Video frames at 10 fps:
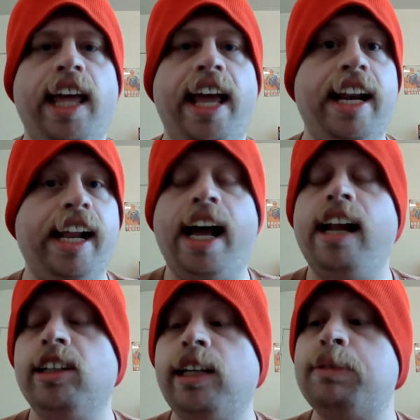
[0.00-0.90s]
and I
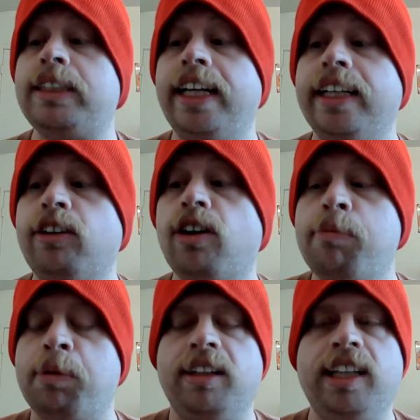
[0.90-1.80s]
looked up Stanley
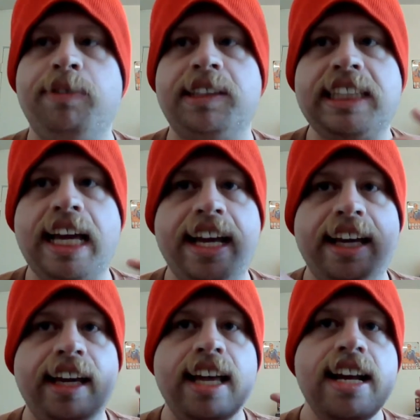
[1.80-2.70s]
Kramer, they were
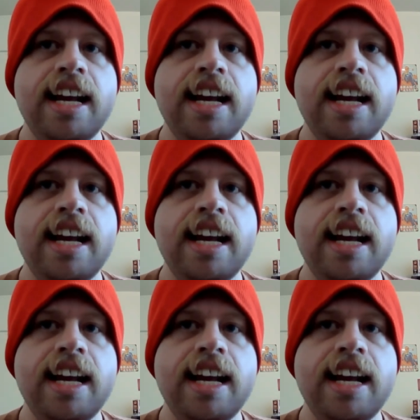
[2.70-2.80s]
saying